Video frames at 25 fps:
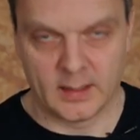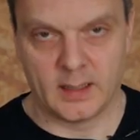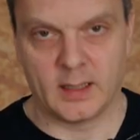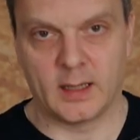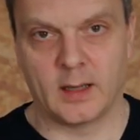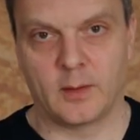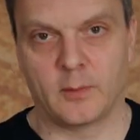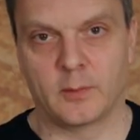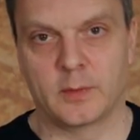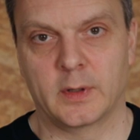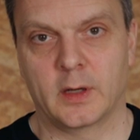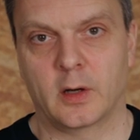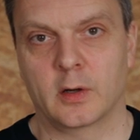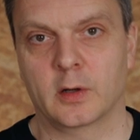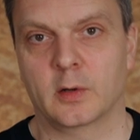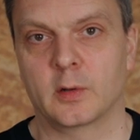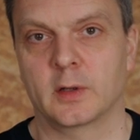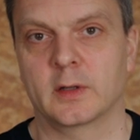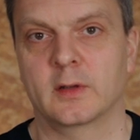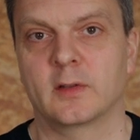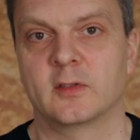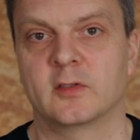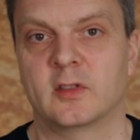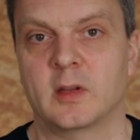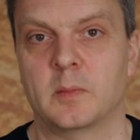and we are going
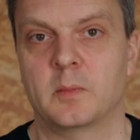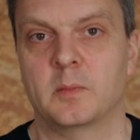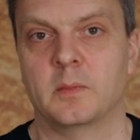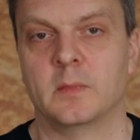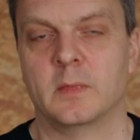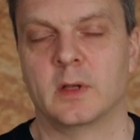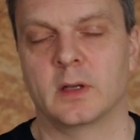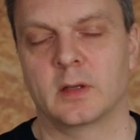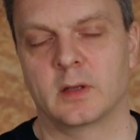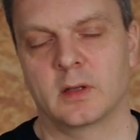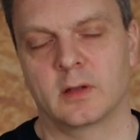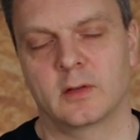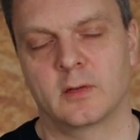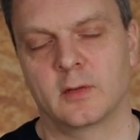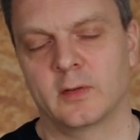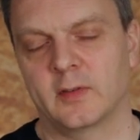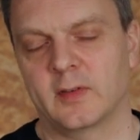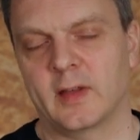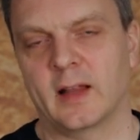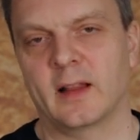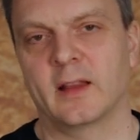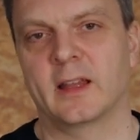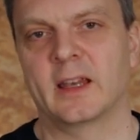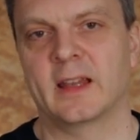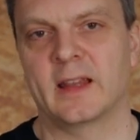to ship to
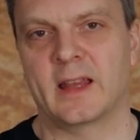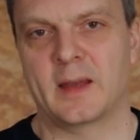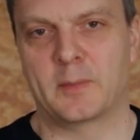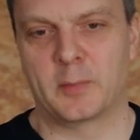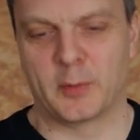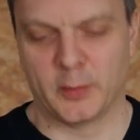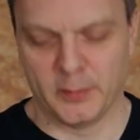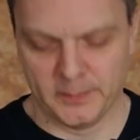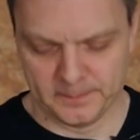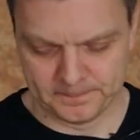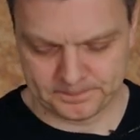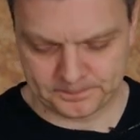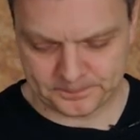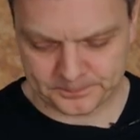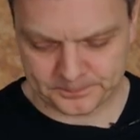sell it in April.